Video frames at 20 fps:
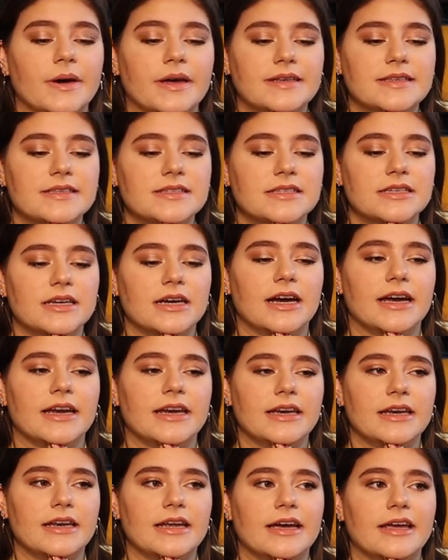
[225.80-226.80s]
but
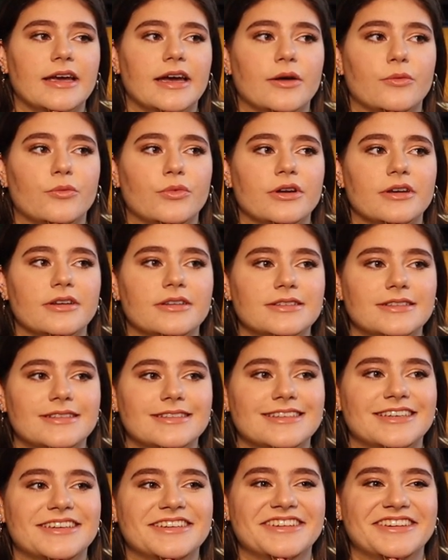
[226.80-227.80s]
I want
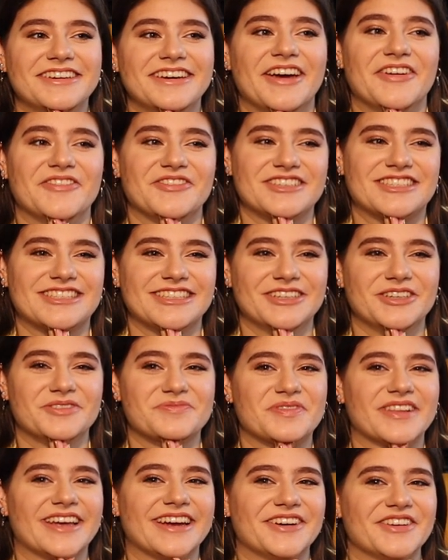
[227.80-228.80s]
every single
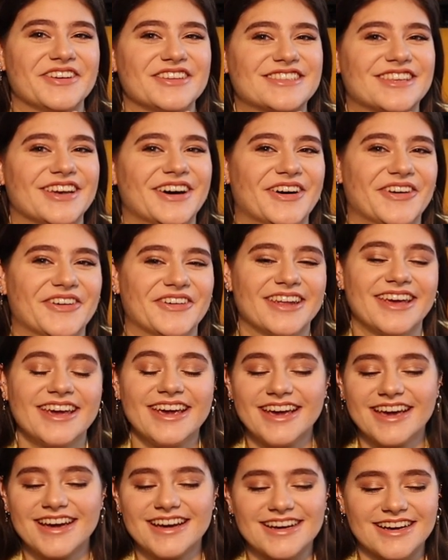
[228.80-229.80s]
play on its own,
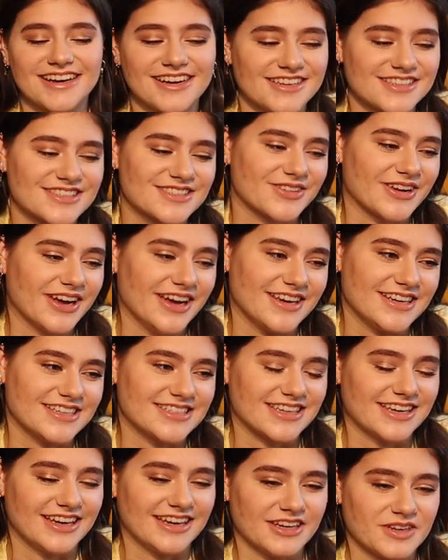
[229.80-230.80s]
so yeah, I need
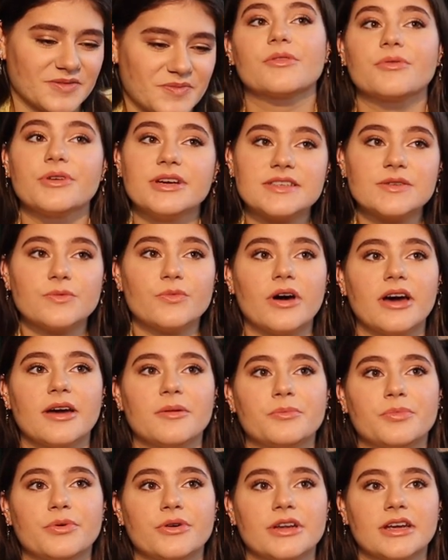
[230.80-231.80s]
to get it. The reason why
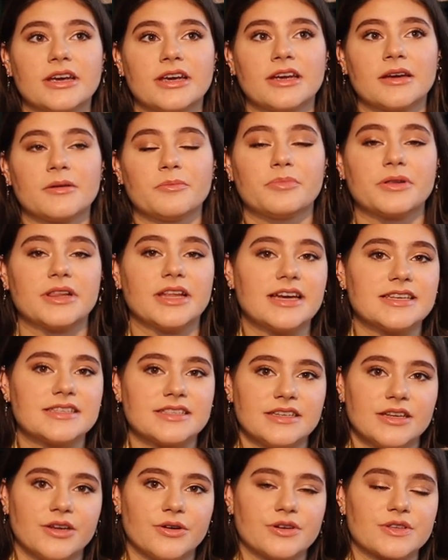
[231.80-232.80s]
I'm putting plays
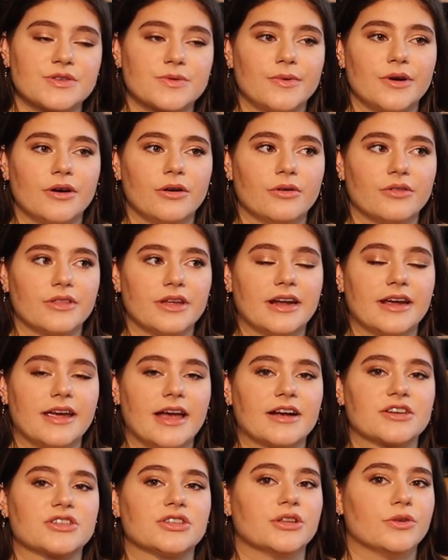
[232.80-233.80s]
in here as well that I
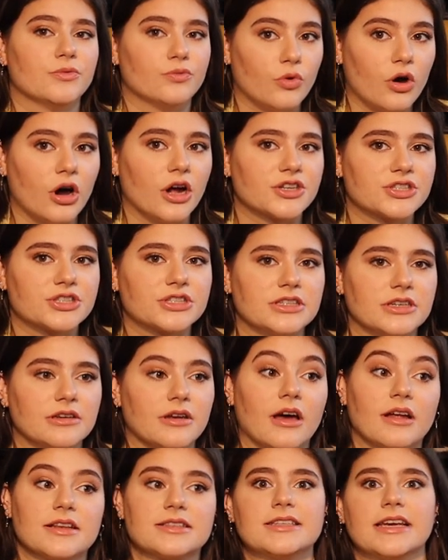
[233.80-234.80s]
actually watched and
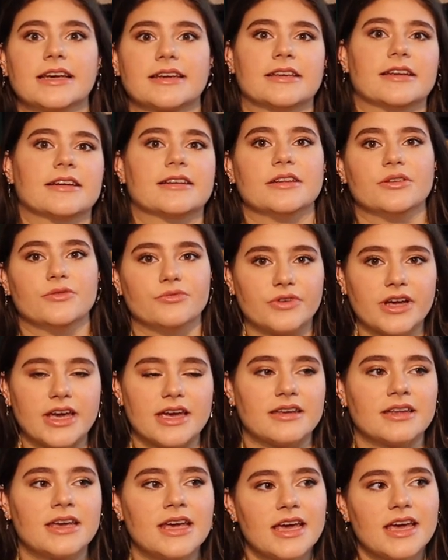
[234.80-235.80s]
not technically
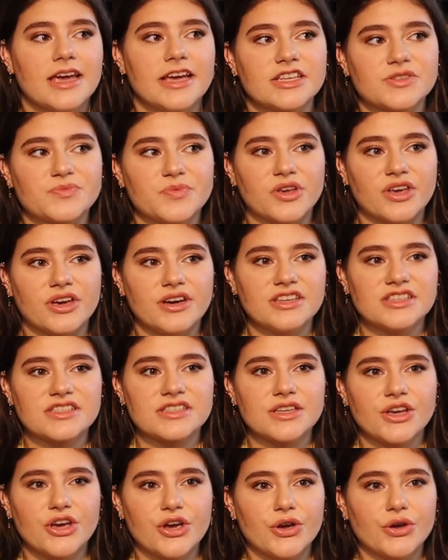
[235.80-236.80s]
read is
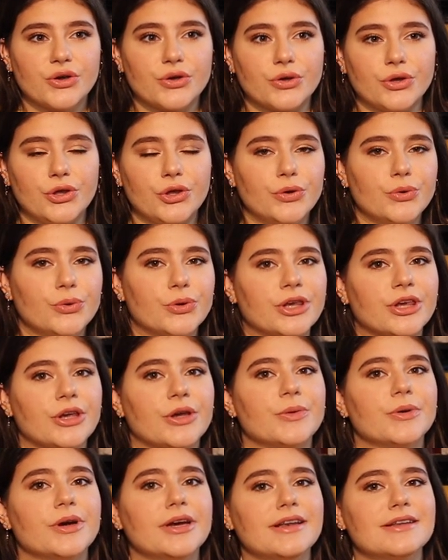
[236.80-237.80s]
because you
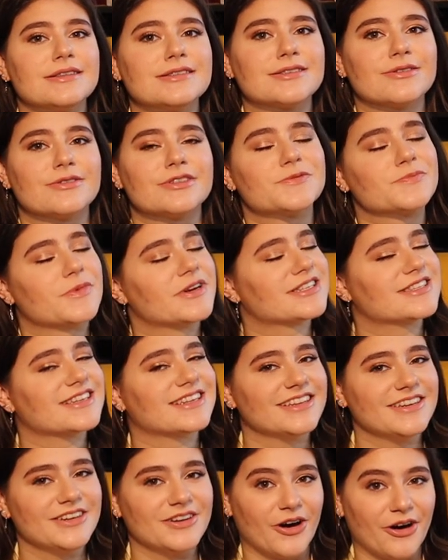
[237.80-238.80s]
hear it, so it's
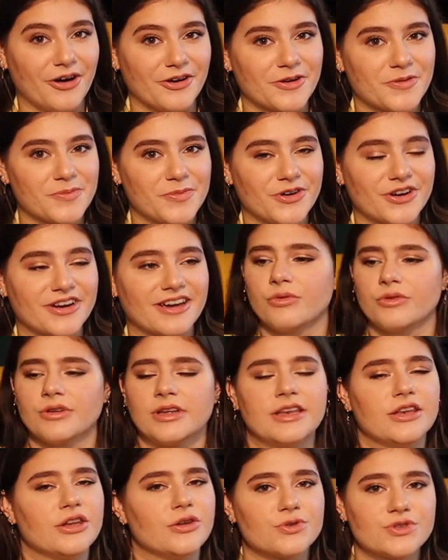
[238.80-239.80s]
basically an audiobook,
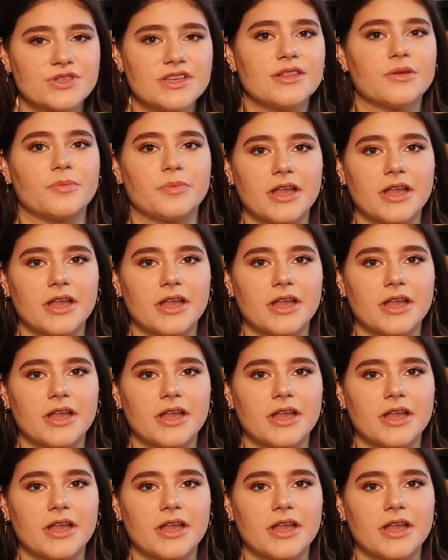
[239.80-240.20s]
and you see the